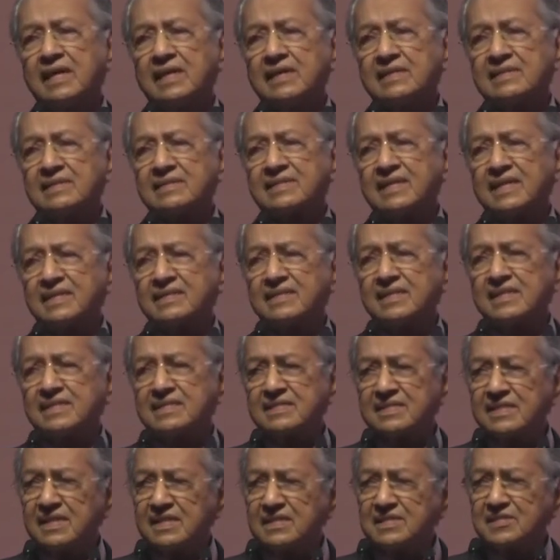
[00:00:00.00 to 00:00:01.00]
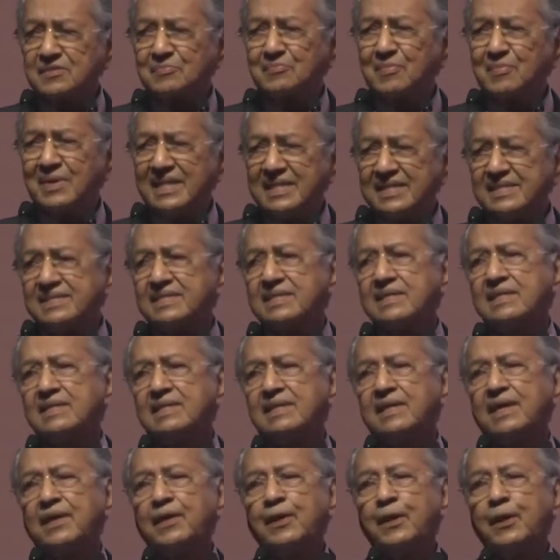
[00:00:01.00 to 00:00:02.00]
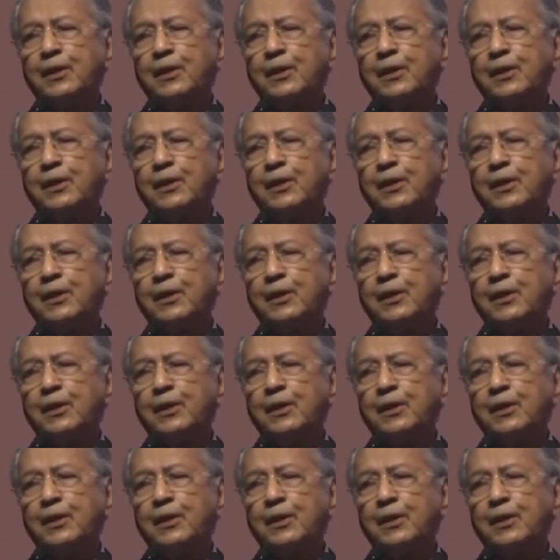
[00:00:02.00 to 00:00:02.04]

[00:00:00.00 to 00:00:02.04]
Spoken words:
Statistics Malaysia